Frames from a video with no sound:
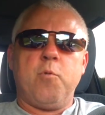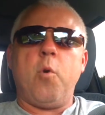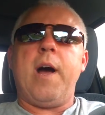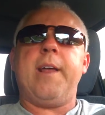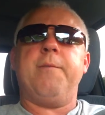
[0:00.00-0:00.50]

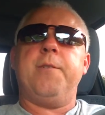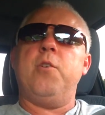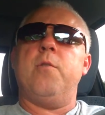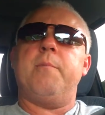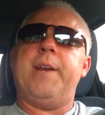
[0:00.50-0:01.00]
quite a
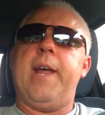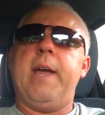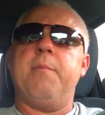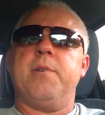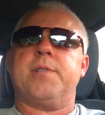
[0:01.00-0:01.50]
few of my
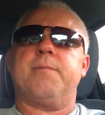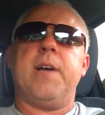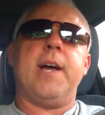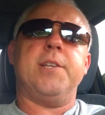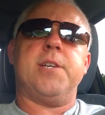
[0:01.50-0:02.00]
neighbors have
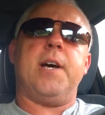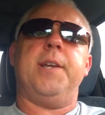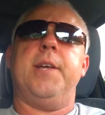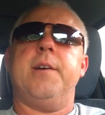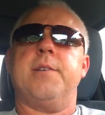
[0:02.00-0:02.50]
got
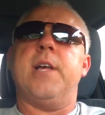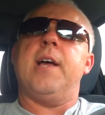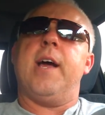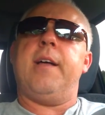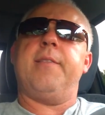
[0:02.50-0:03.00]
John Deeres,
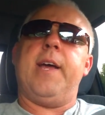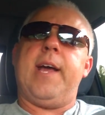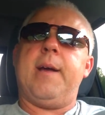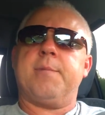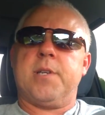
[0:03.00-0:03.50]
and they
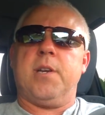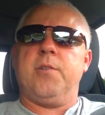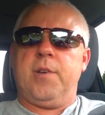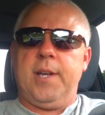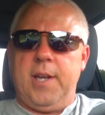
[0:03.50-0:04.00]

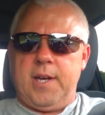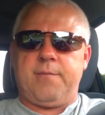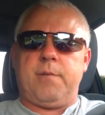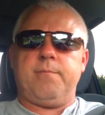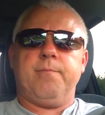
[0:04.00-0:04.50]
absolutely love
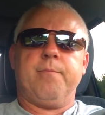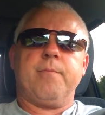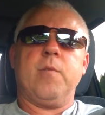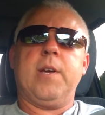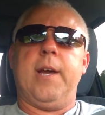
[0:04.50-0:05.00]
them.
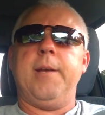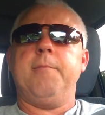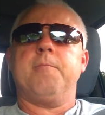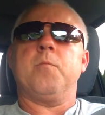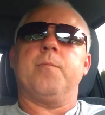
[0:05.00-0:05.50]
Okay?
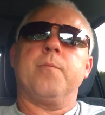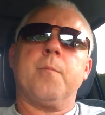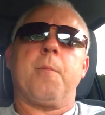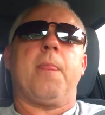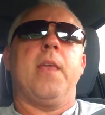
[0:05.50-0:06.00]

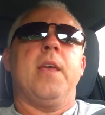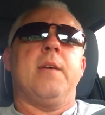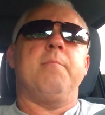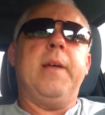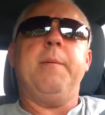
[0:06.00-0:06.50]

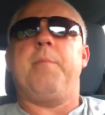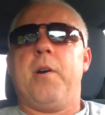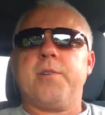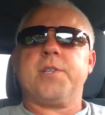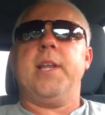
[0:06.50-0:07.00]
Me
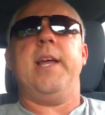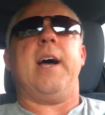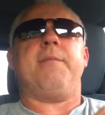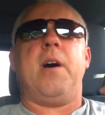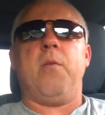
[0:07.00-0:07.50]
personally,
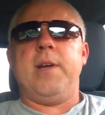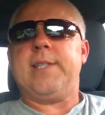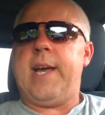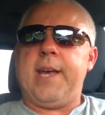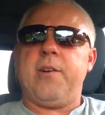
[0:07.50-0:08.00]
I've
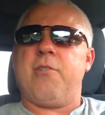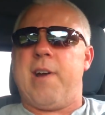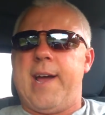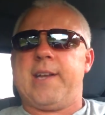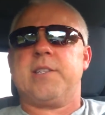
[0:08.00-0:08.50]
always had a
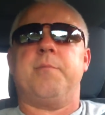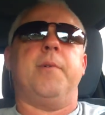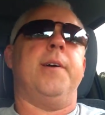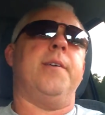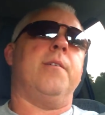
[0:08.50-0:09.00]

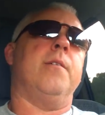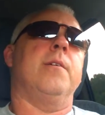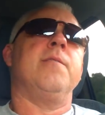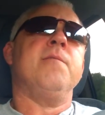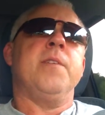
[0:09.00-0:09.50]
Craftsman, or,
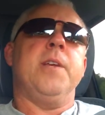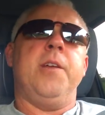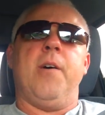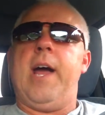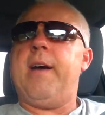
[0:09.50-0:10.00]

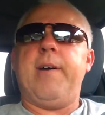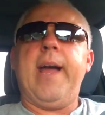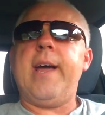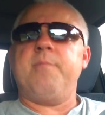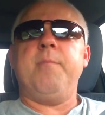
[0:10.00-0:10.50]
you know, I haven't
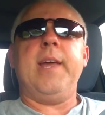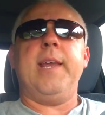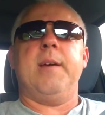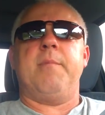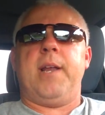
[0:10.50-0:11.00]
had
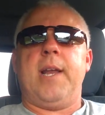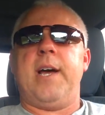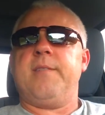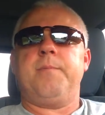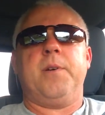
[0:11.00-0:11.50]
many in my
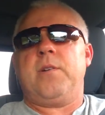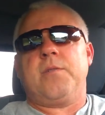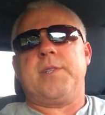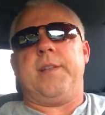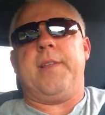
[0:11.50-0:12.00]
life
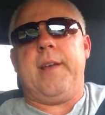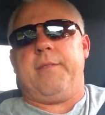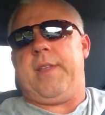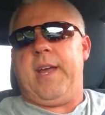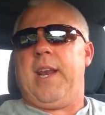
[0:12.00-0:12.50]
because they,
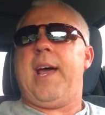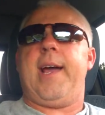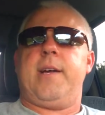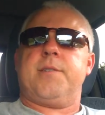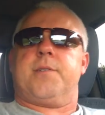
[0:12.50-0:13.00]
they
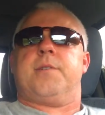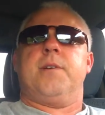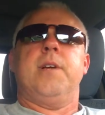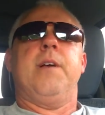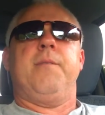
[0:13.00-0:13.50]
last.
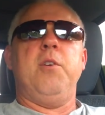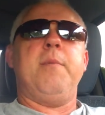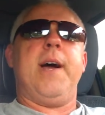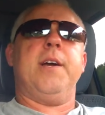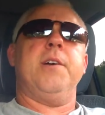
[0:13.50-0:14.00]
If you
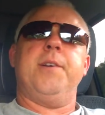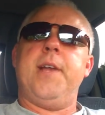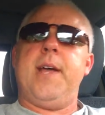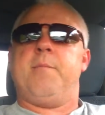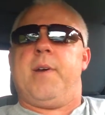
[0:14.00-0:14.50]
buy a good
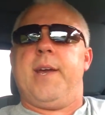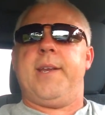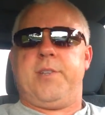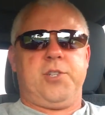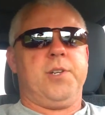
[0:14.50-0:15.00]
name brand,
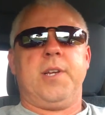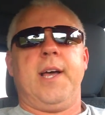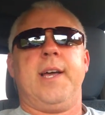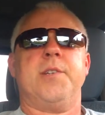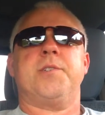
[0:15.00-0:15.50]
it should
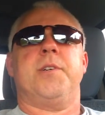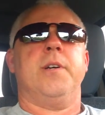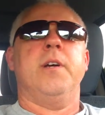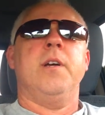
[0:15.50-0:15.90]
last you.